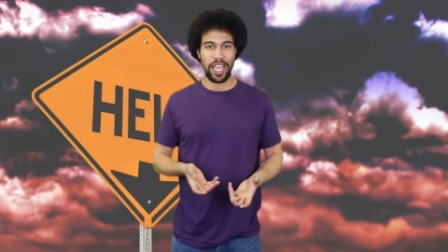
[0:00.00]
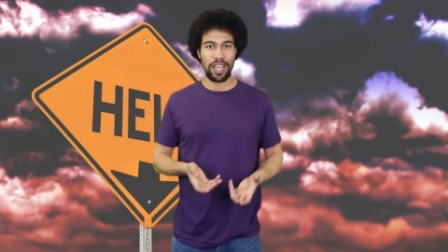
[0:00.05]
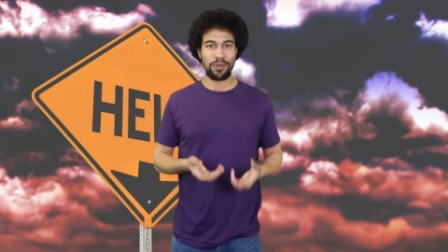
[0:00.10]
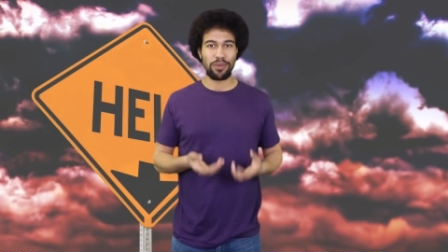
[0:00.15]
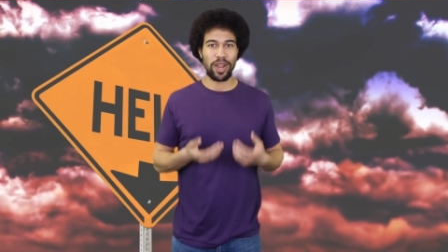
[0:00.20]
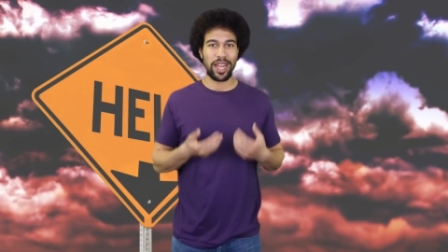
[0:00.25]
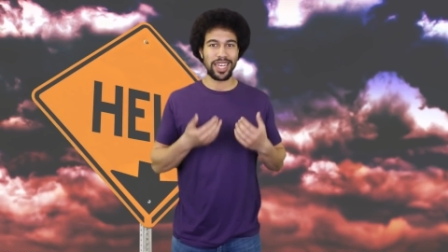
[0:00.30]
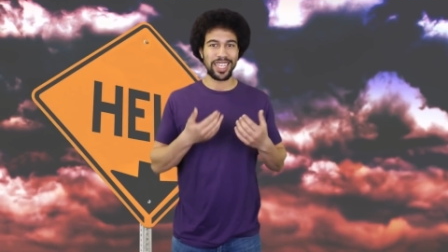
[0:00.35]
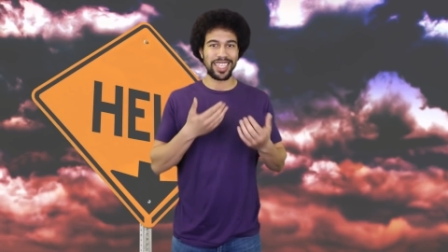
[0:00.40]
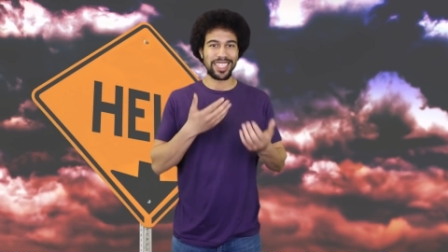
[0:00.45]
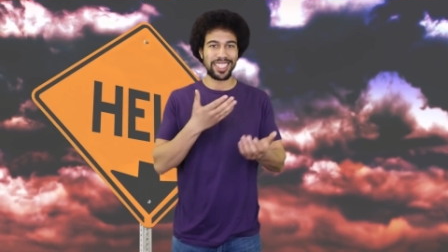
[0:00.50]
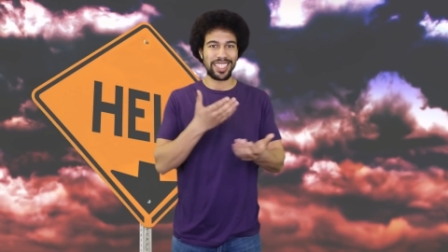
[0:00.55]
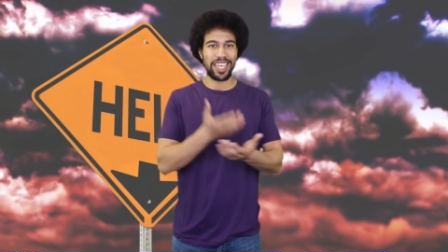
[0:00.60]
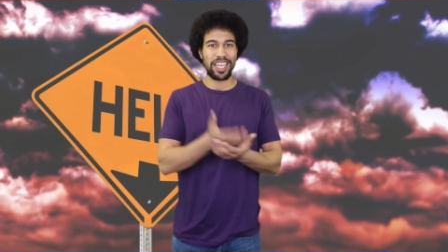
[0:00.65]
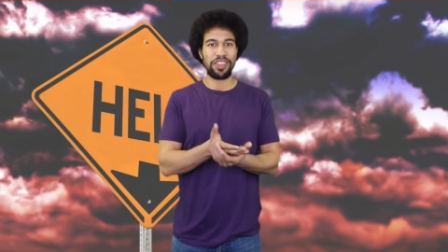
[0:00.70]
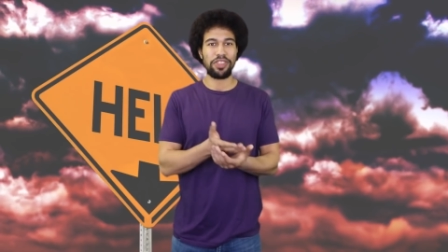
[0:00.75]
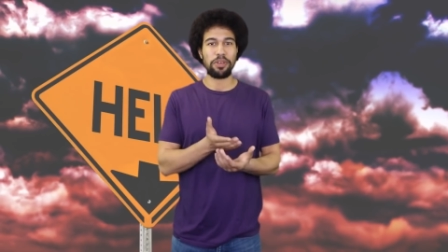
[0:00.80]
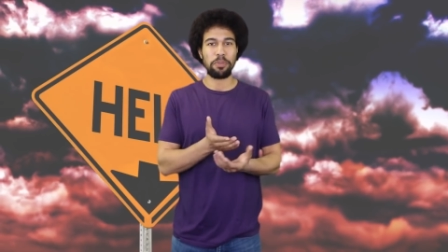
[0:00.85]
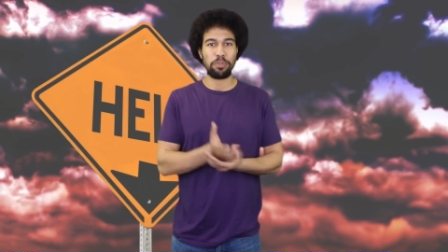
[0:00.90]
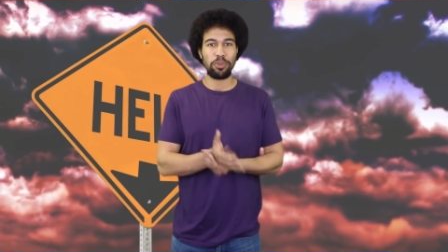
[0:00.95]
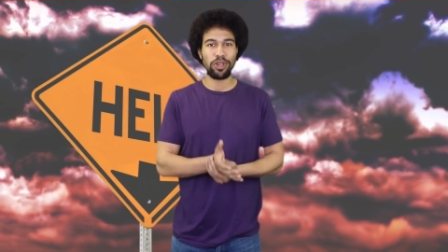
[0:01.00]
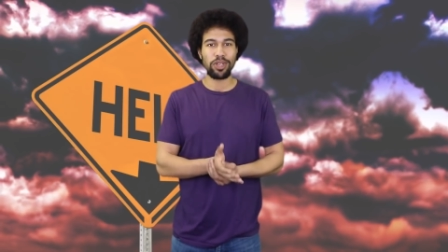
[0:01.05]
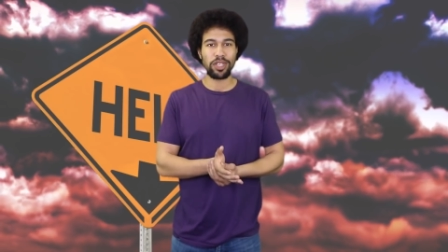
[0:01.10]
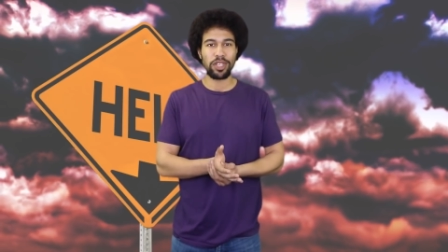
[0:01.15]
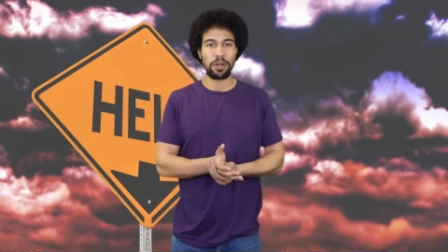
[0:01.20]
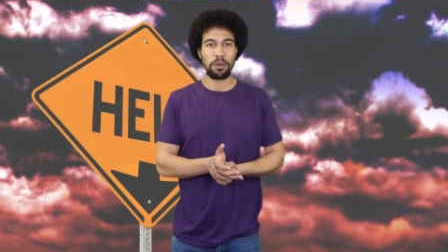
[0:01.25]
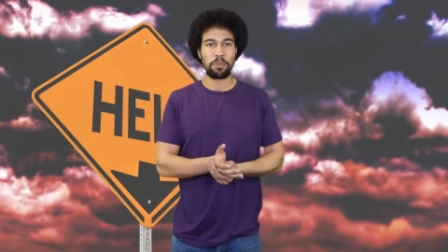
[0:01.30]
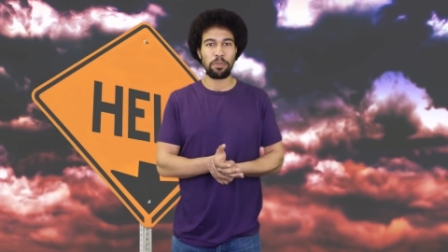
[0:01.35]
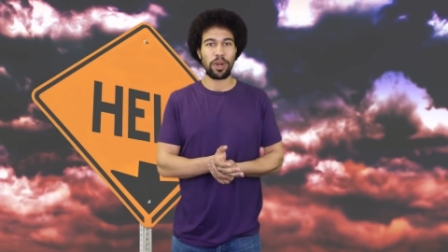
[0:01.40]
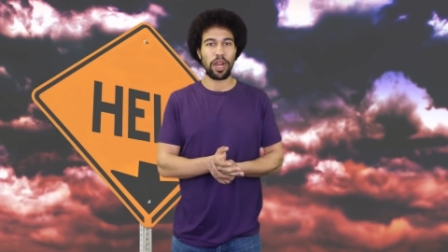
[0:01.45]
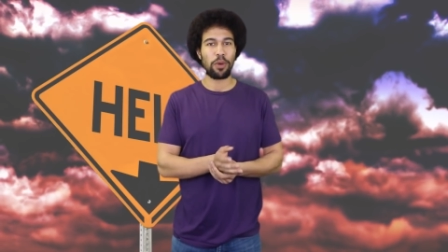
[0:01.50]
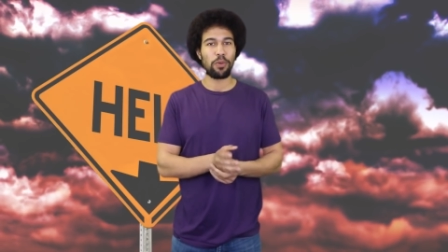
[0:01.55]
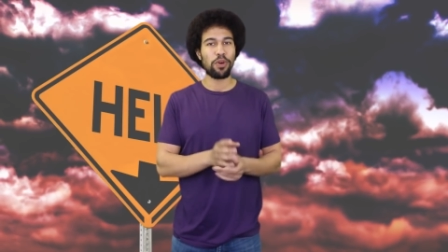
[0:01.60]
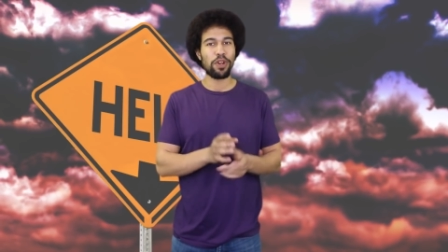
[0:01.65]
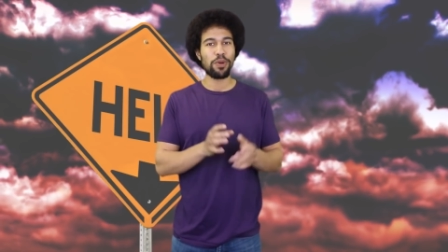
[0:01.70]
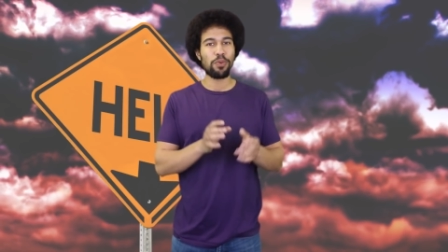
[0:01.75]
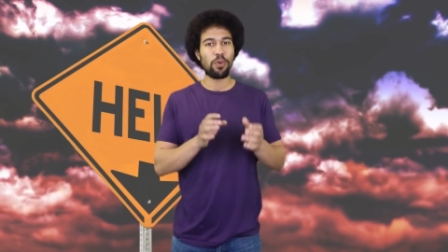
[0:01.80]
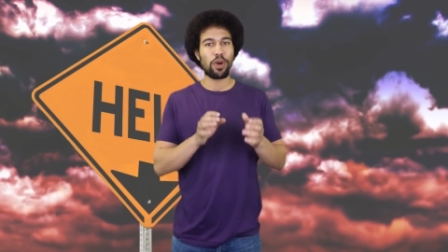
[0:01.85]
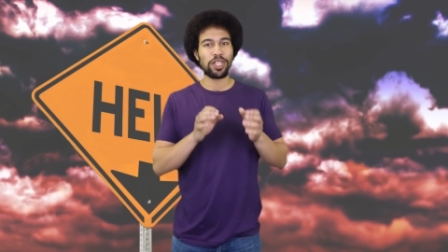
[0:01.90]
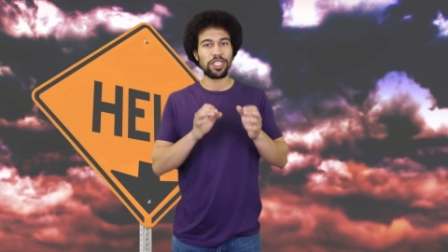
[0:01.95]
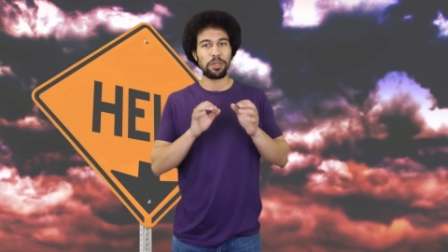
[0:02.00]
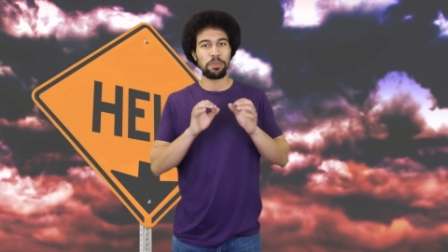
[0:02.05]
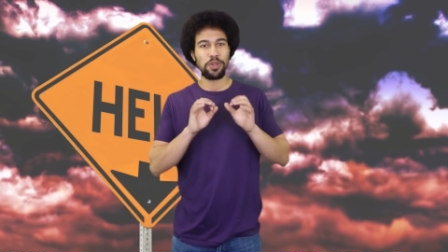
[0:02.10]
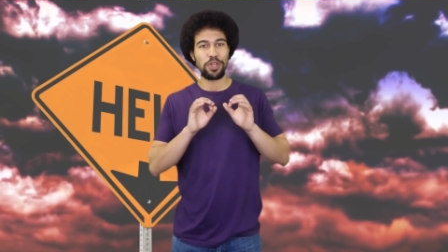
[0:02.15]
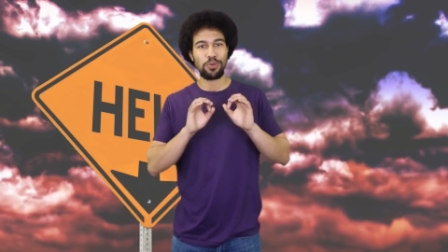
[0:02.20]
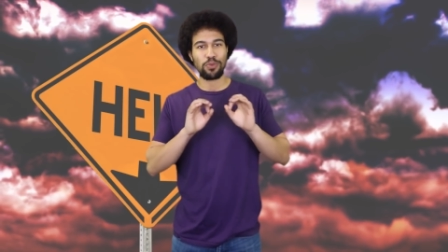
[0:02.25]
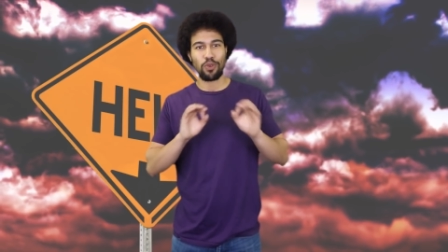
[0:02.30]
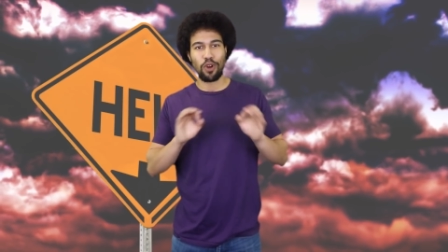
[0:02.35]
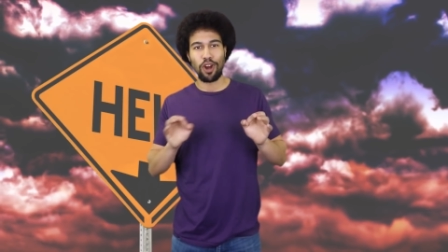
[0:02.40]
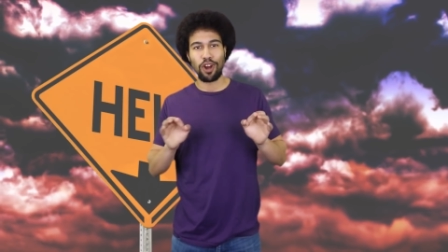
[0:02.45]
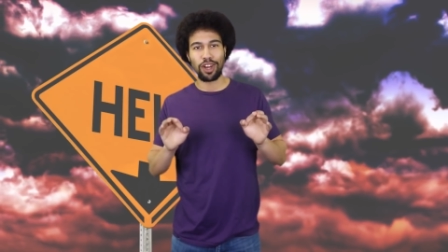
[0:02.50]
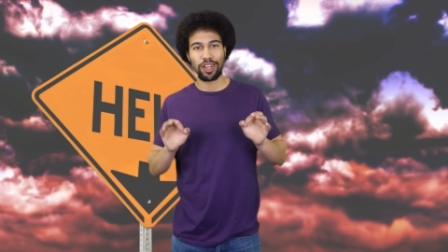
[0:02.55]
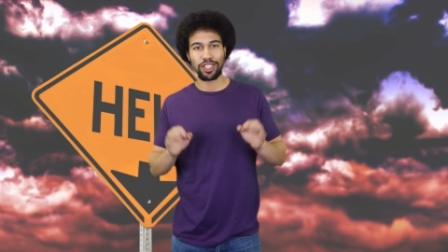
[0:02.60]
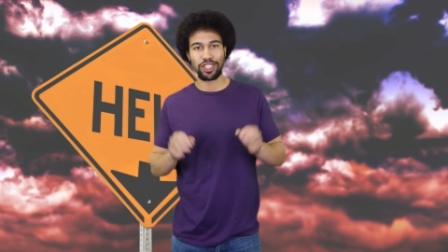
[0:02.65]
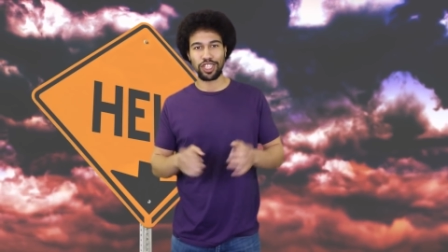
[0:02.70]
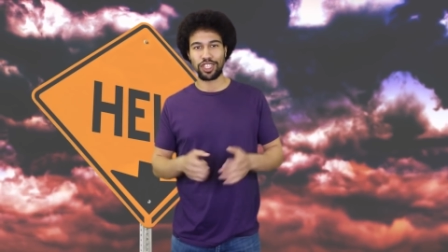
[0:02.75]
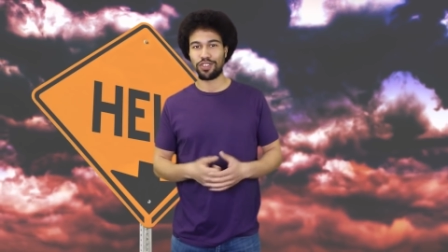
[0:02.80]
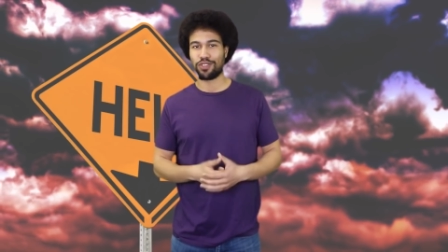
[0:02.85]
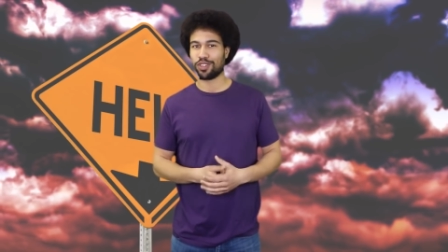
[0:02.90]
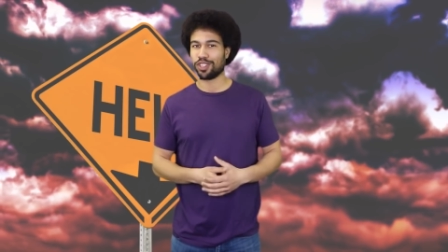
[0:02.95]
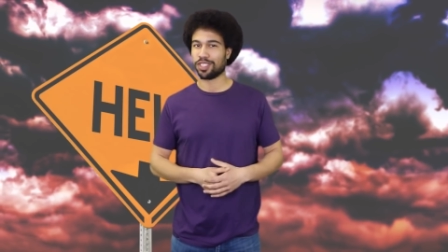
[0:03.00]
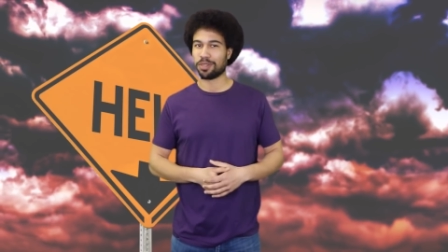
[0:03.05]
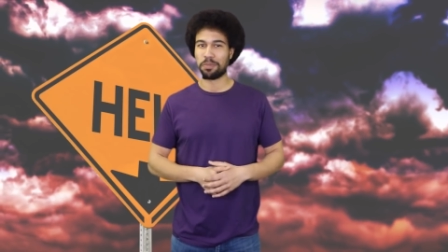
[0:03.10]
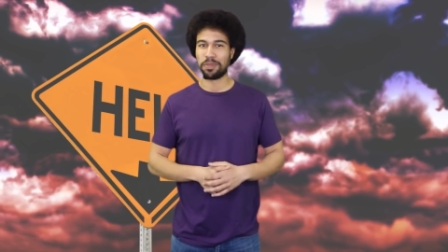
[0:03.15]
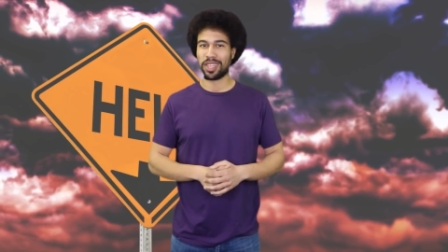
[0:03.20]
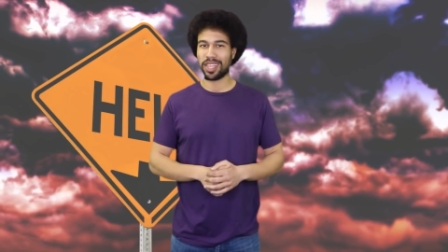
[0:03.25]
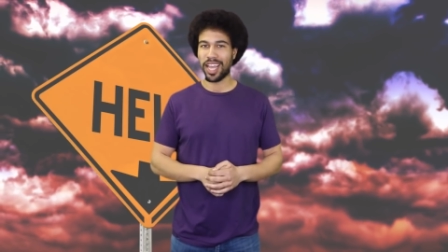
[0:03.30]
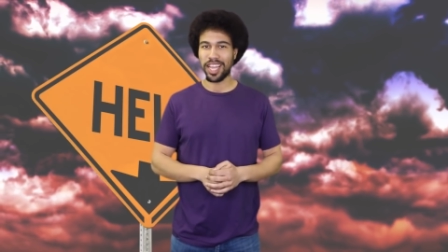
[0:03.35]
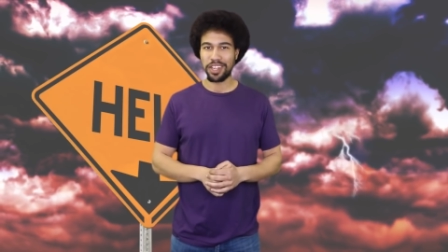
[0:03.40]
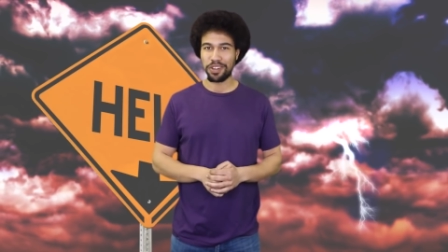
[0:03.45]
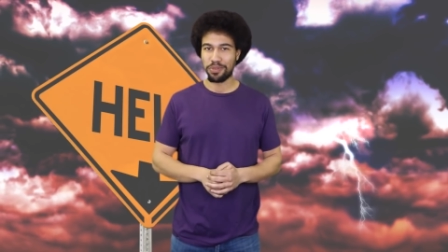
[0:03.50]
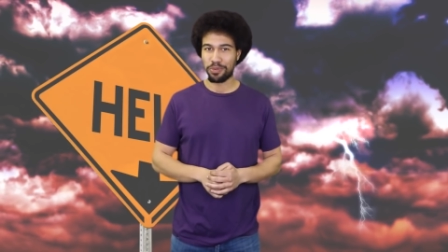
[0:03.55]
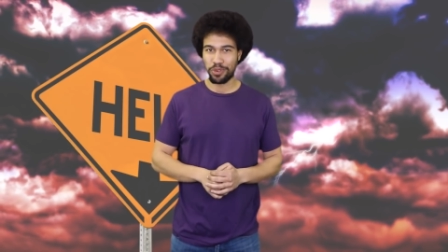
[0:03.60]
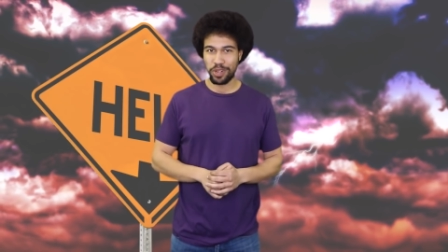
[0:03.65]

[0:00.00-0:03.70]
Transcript: handwriting is in the book, but I wouldn't want to be wrong just for some light